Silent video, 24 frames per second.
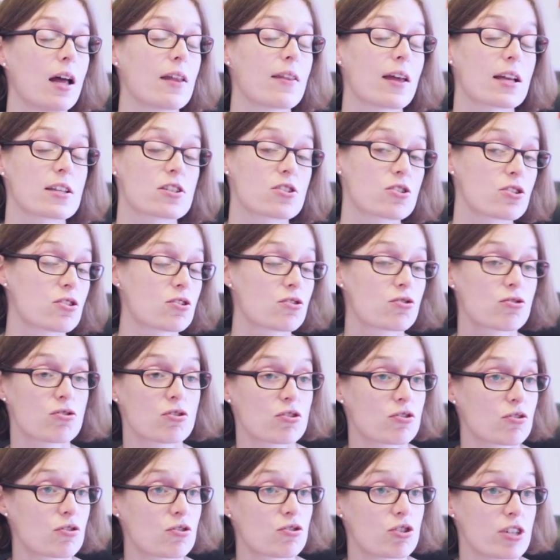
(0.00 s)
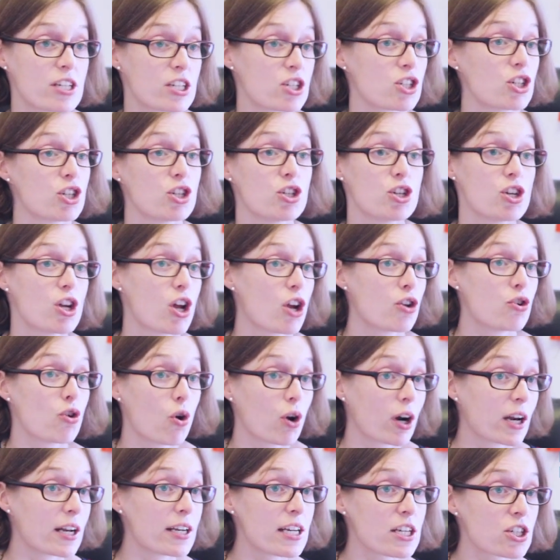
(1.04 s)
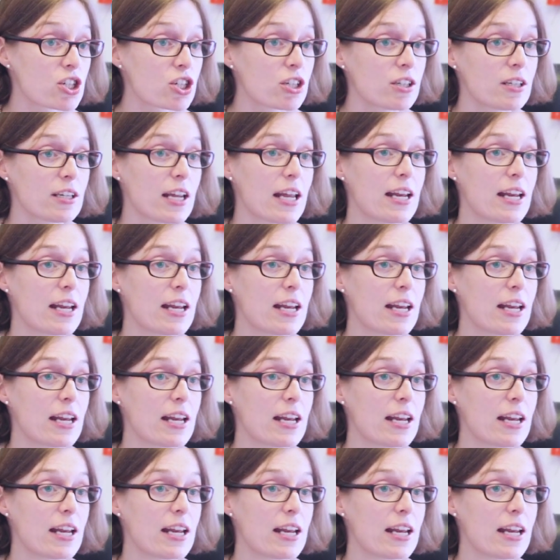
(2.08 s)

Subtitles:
That's traditionally a non-clinician.